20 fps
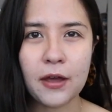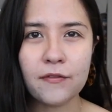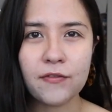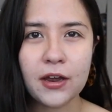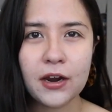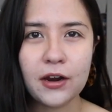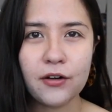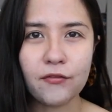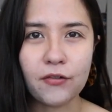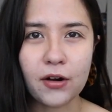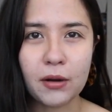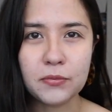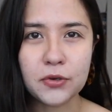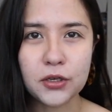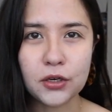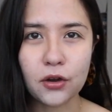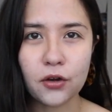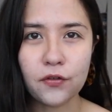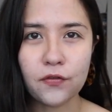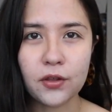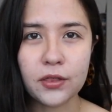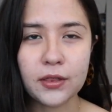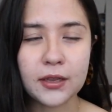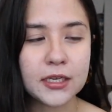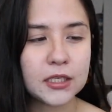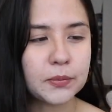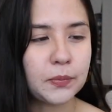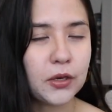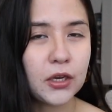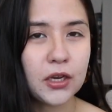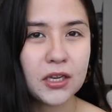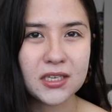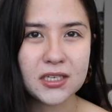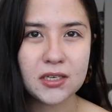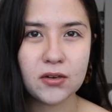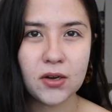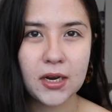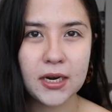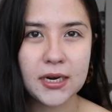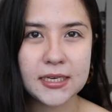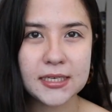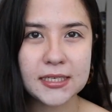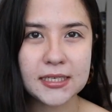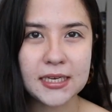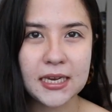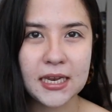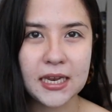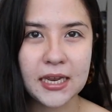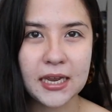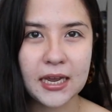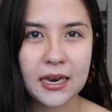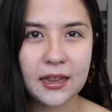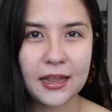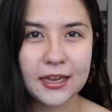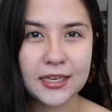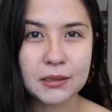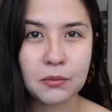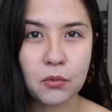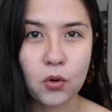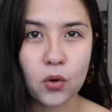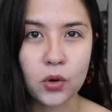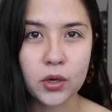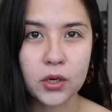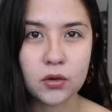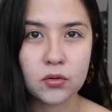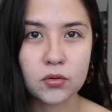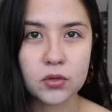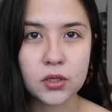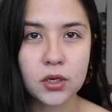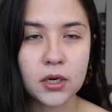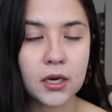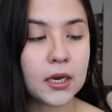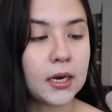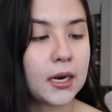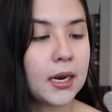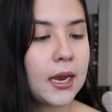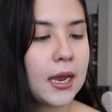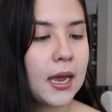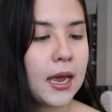I've kind of rubbed it off on this, but you can still kind of see kind of like some oils on it.